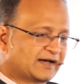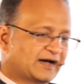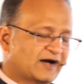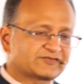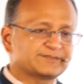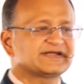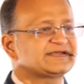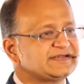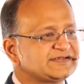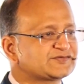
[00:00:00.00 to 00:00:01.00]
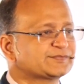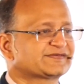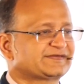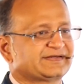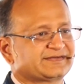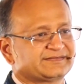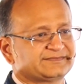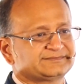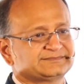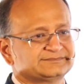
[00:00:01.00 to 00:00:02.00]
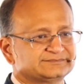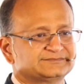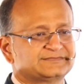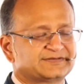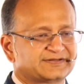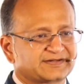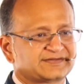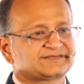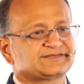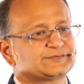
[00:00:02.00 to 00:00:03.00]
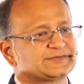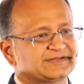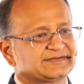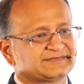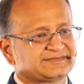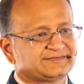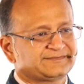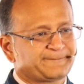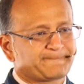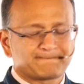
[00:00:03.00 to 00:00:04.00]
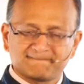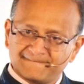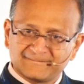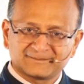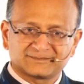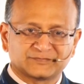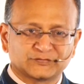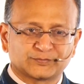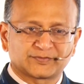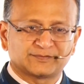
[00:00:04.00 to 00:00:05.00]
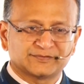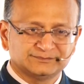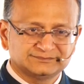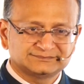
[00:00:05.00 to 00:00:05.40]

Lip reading: after making each mistake, Rakeshji would tell us, no problem.